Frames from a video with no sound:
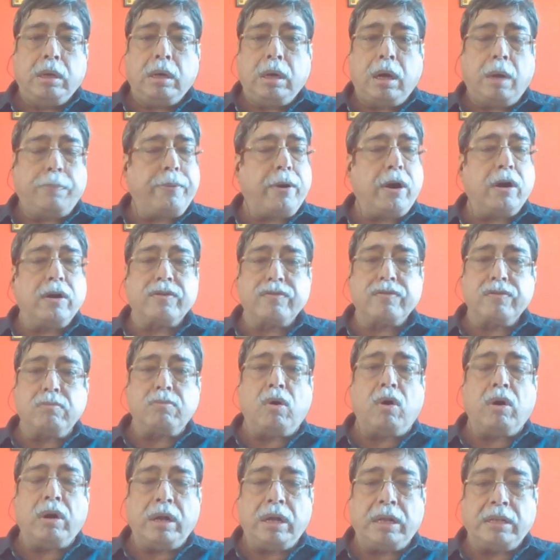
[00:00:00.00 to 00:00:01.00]
apart
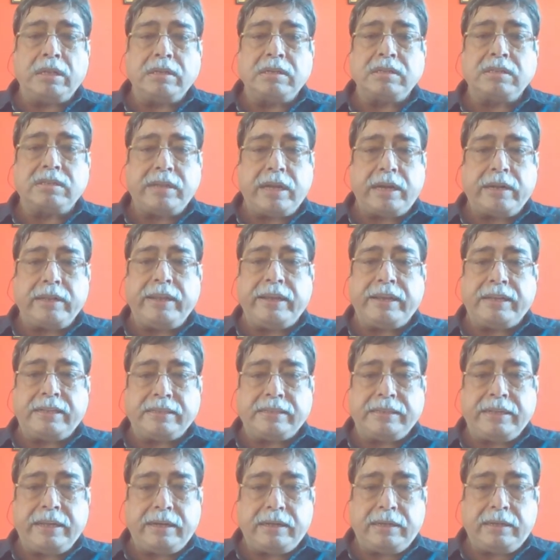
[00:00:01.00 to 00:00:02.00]
from all others that, they,
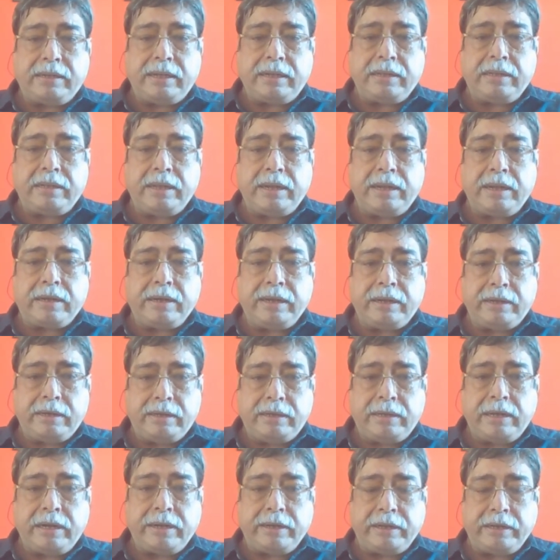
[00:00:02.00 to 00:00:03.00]
that, that, that, that,
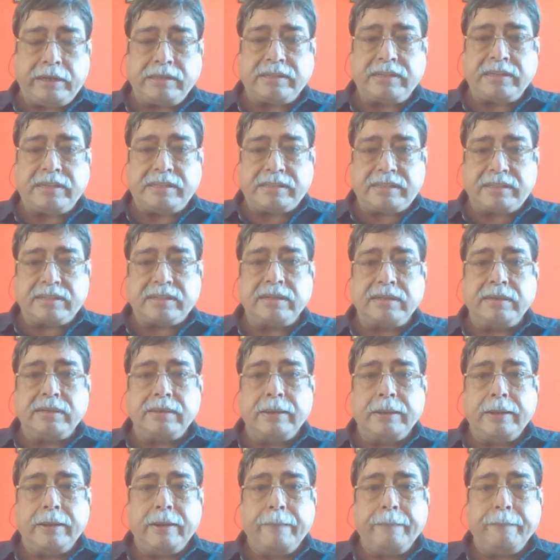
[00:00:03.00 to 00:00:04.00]
that exist.
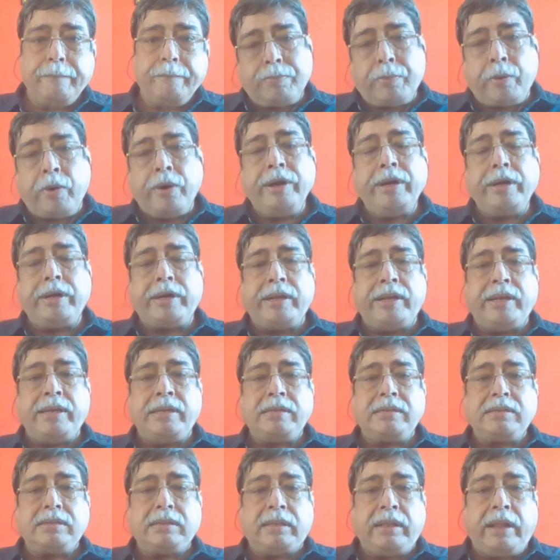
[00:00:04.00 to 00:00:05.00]
The point
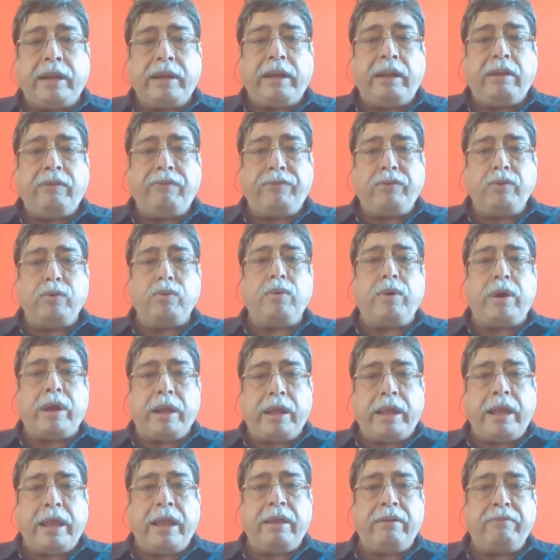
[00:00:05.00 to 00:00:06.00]
is that if you
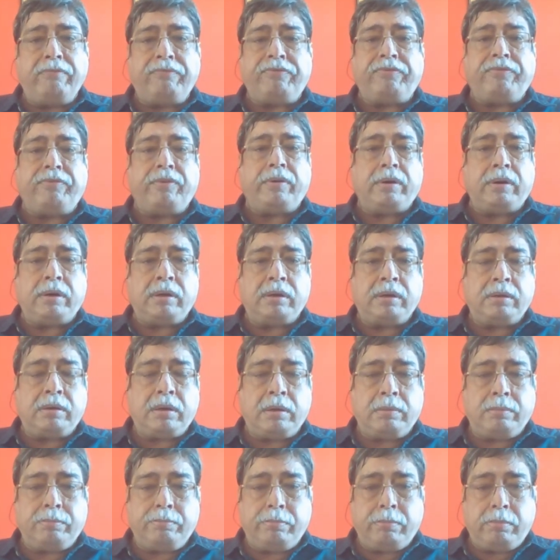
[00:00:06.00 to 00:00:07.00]
have a,
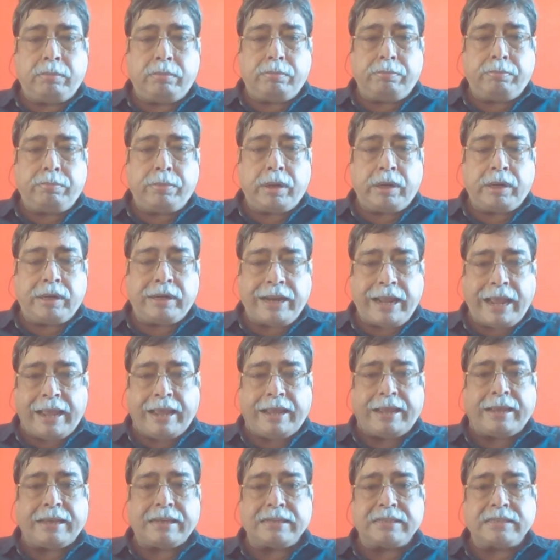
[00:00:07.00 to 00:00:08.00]
a, a
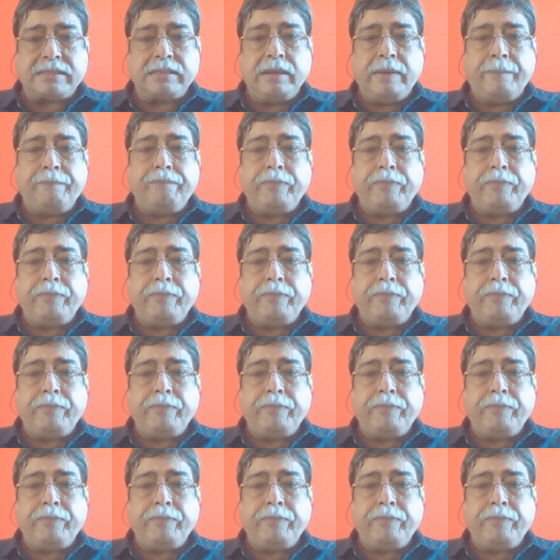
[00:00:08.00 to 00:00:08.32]
tax